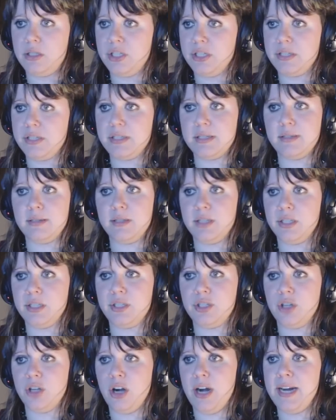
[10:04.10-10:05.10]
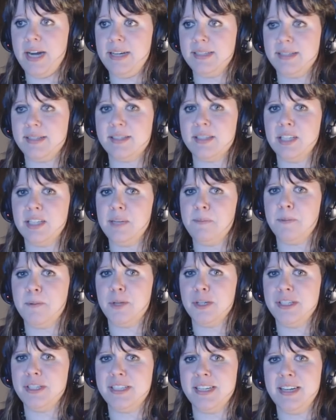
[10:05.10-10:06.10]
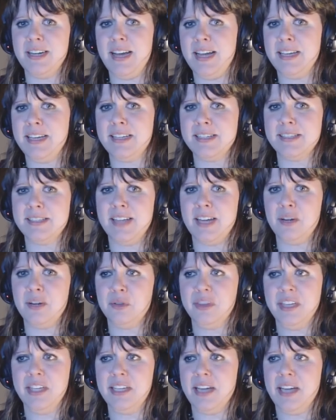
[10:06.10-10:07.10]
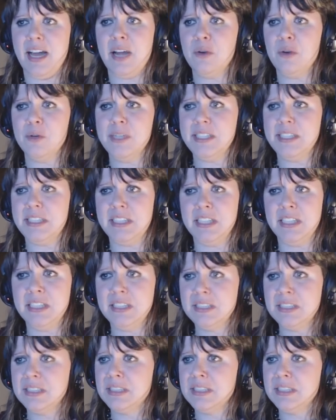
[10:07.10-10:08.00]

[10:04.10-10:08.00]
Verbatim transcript: just try to sleep good tonight, because I don't think I will.